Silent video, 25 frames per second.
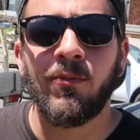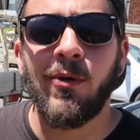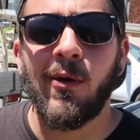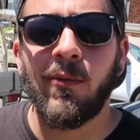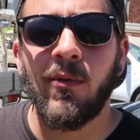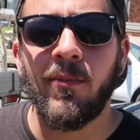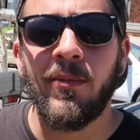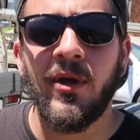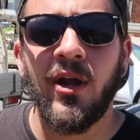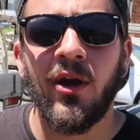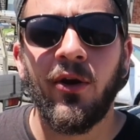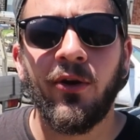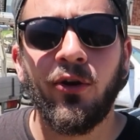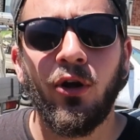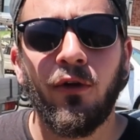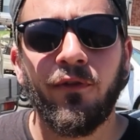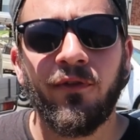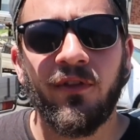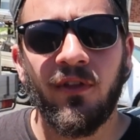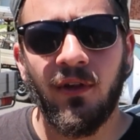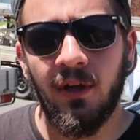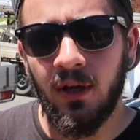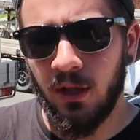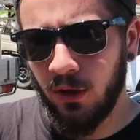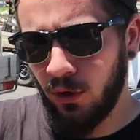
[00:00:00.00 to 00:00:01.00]
to pop a bearing
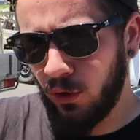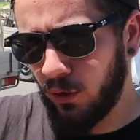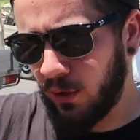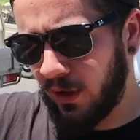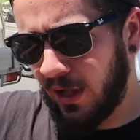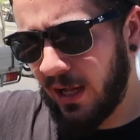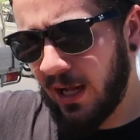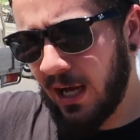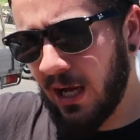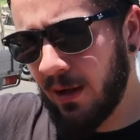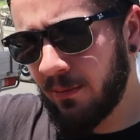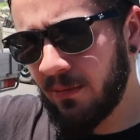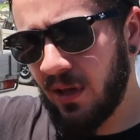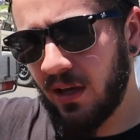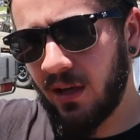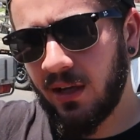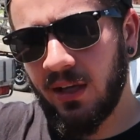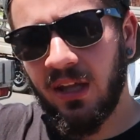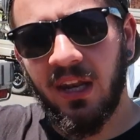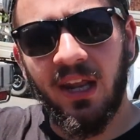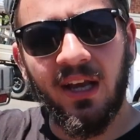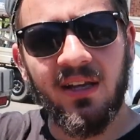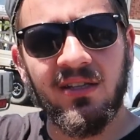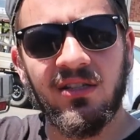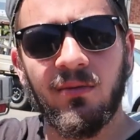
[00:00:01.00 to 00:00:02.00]
off the little arm that
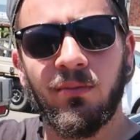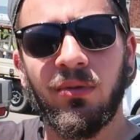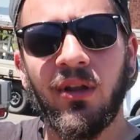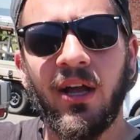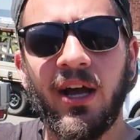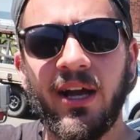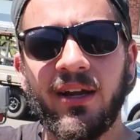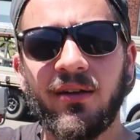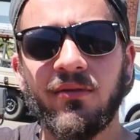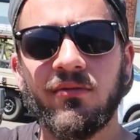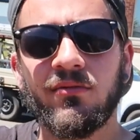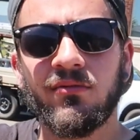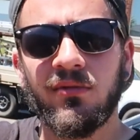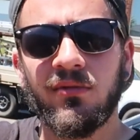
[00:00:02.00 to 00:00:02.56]
connects the blade.